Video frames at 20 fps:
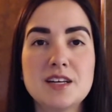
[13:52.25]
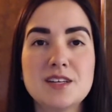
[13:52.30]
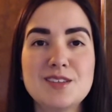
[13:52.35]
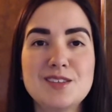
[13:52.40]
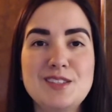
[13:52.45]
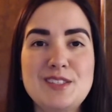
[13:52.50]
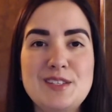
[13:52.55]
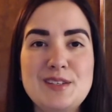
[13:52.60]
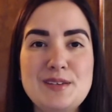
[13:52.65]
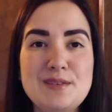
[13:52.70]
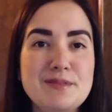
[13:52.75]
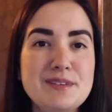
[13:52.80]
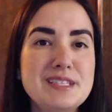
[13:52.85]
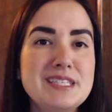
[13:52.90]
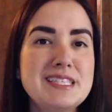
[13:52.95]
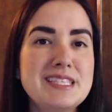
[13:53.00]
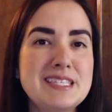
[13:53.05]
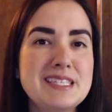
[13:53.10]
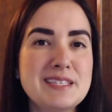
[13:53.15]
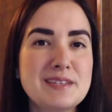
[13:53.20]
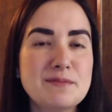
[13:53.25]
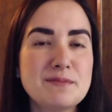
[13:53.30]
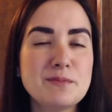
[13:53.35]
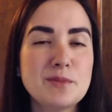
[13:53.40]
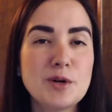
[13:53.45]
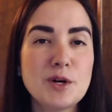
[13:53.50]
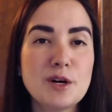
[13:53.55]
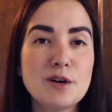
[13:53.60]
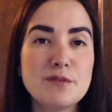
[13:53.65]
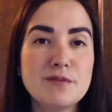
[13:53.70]
So if it's
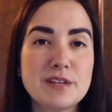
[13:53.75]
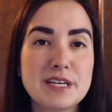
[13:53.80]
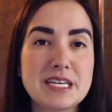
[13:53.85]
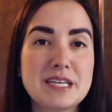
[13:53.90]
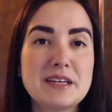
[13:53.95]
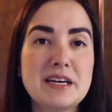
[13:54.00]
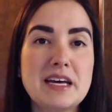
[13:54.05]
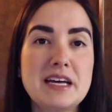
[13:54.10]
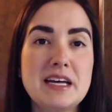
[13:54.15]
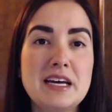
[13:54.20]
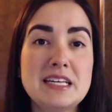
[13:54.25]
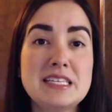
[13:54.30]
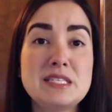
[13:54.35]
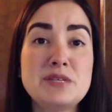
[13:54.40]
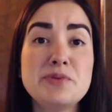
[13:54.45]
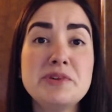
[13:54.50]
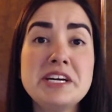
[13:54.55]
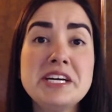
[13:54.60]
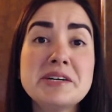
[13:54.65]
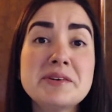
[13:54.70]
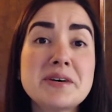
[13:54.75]
more of like as real